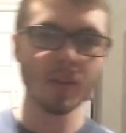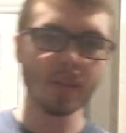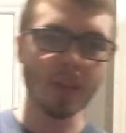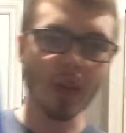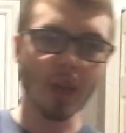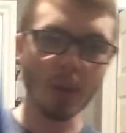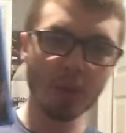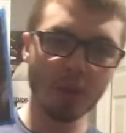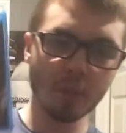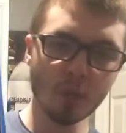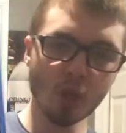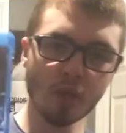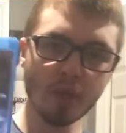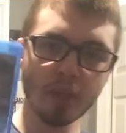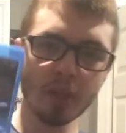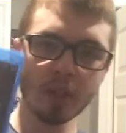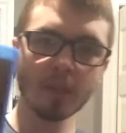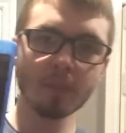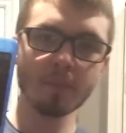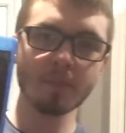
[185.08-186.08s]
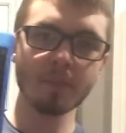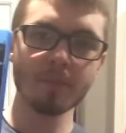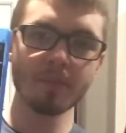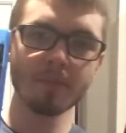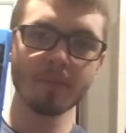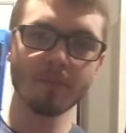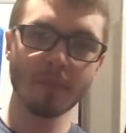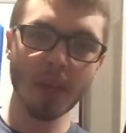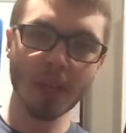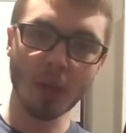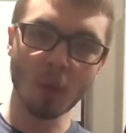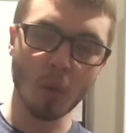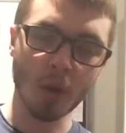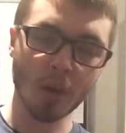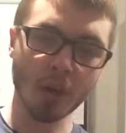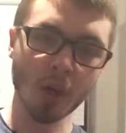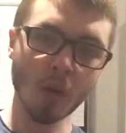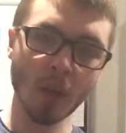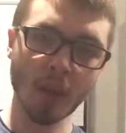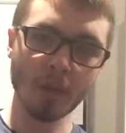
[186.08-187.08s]
Now, in the movie, they don't
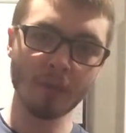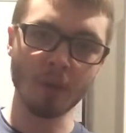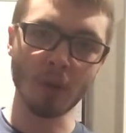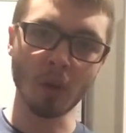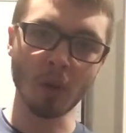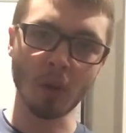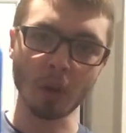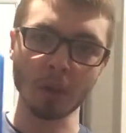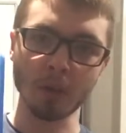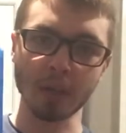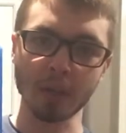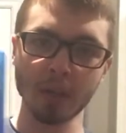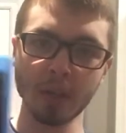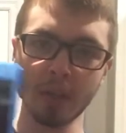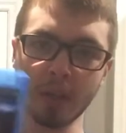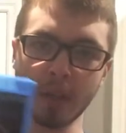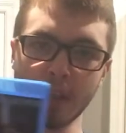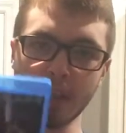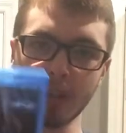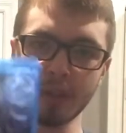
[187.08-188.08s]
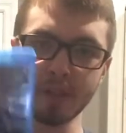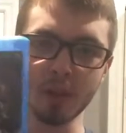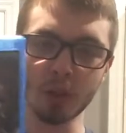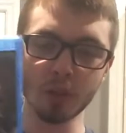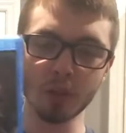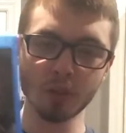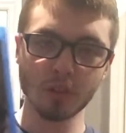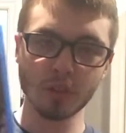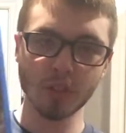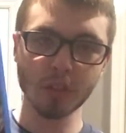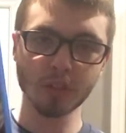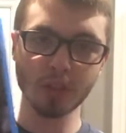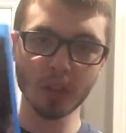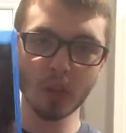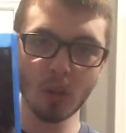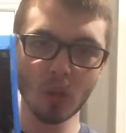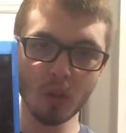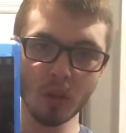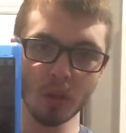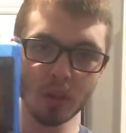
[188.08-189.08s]
want to go that far. They're
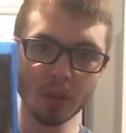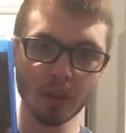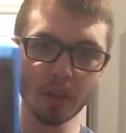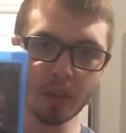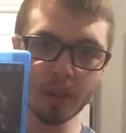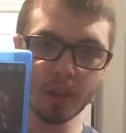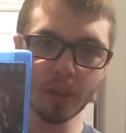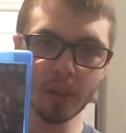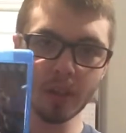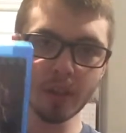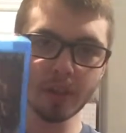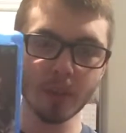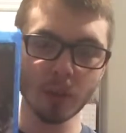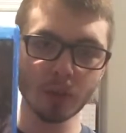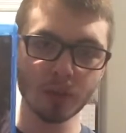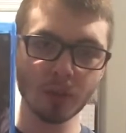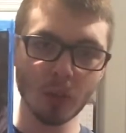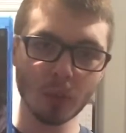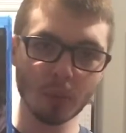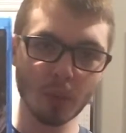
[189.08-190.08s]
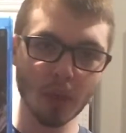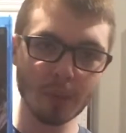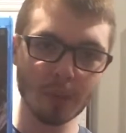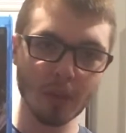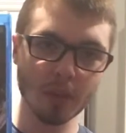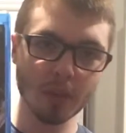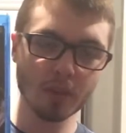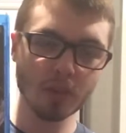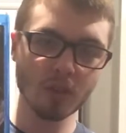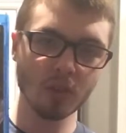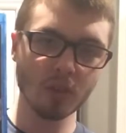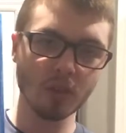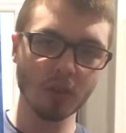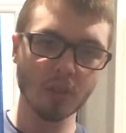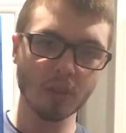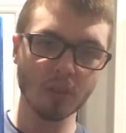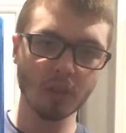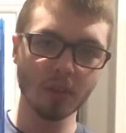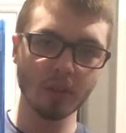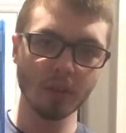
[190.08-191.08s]
still pretty much,
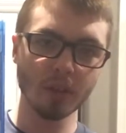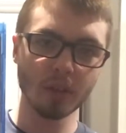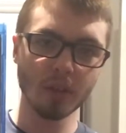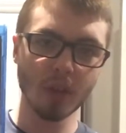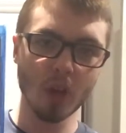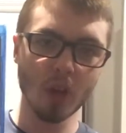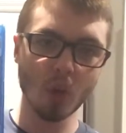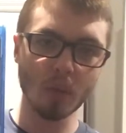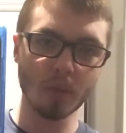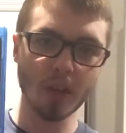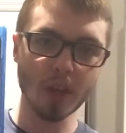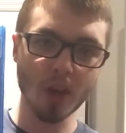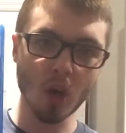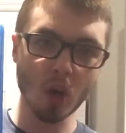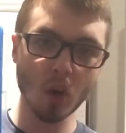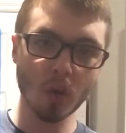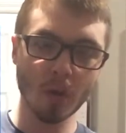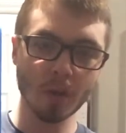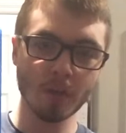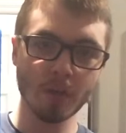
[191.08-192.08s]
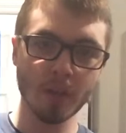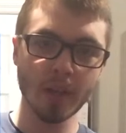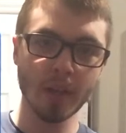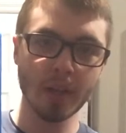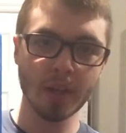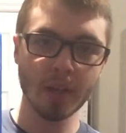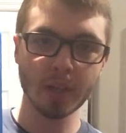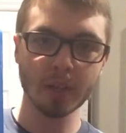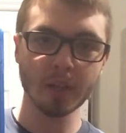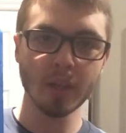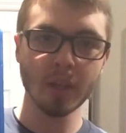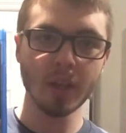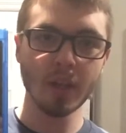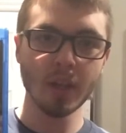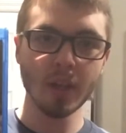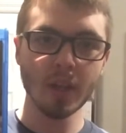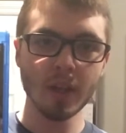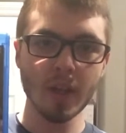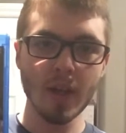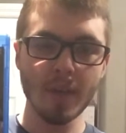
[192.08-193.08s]
they know who they're fighting,
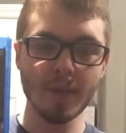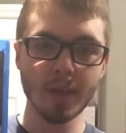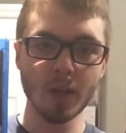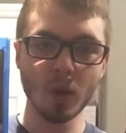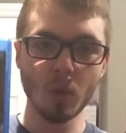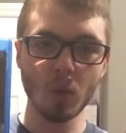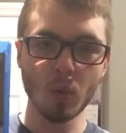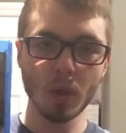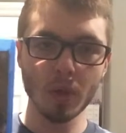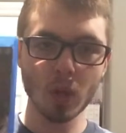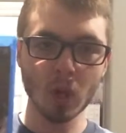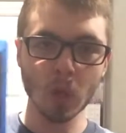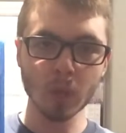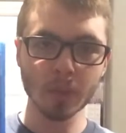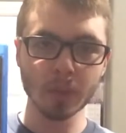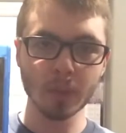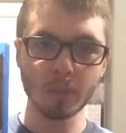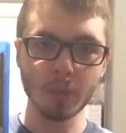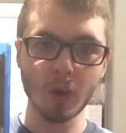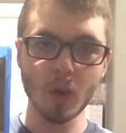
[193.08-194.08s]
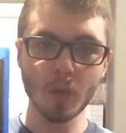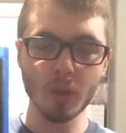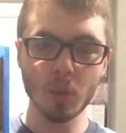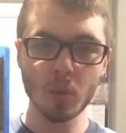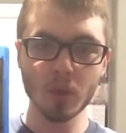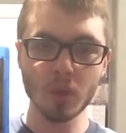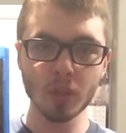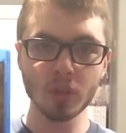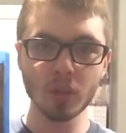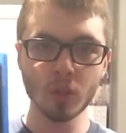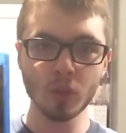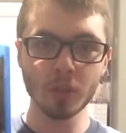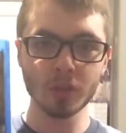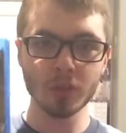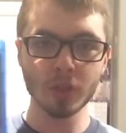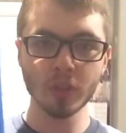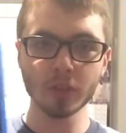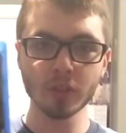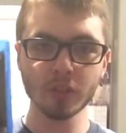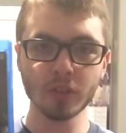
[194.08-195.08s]
and they don't want to hurt them. All they want to do is
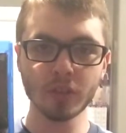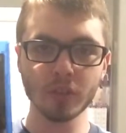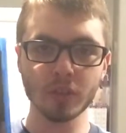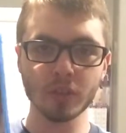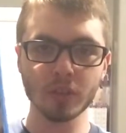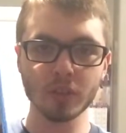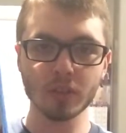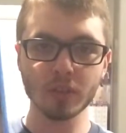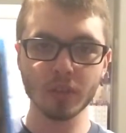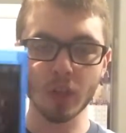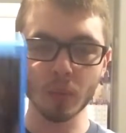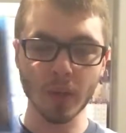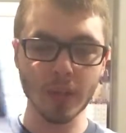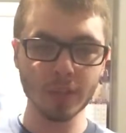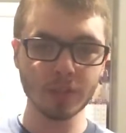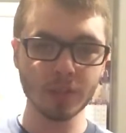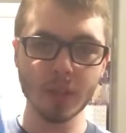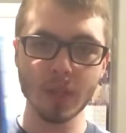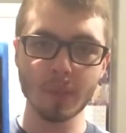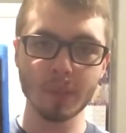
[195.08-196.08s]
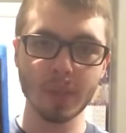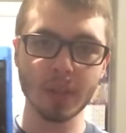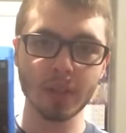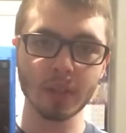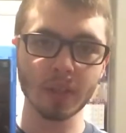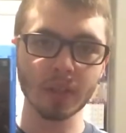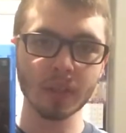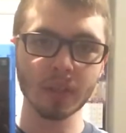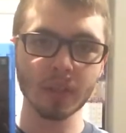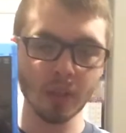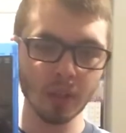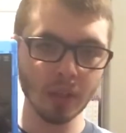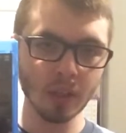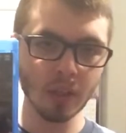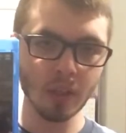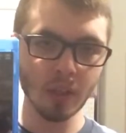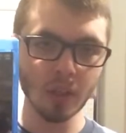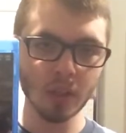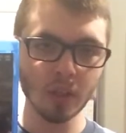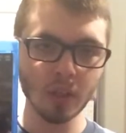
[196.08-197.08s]
just arrest them and,
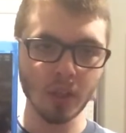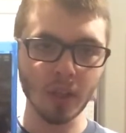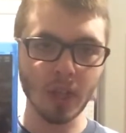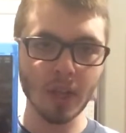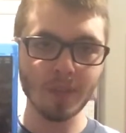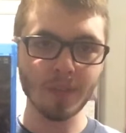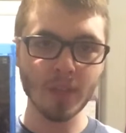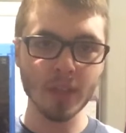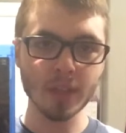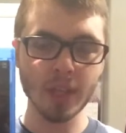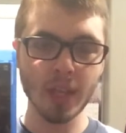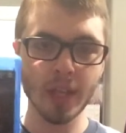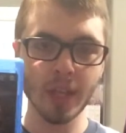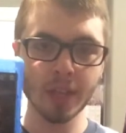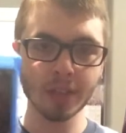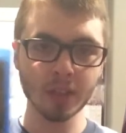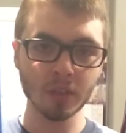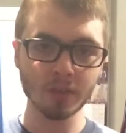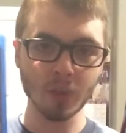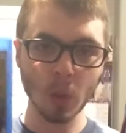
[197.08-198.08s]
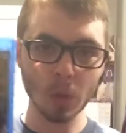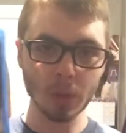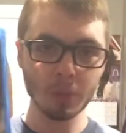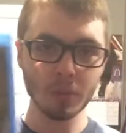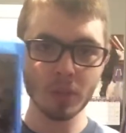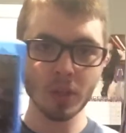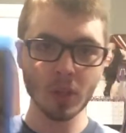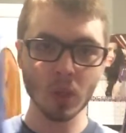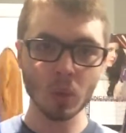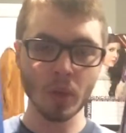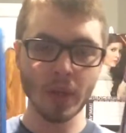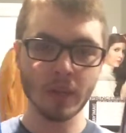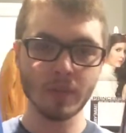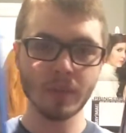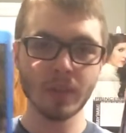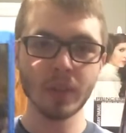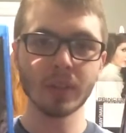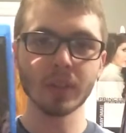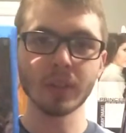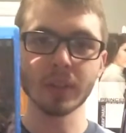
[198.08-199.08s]
if they can, convert them to their way of
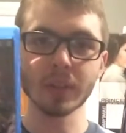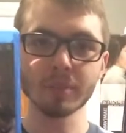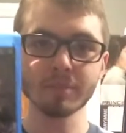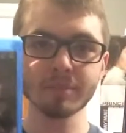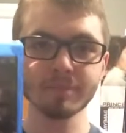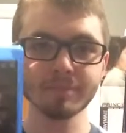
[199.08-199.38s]
thinking.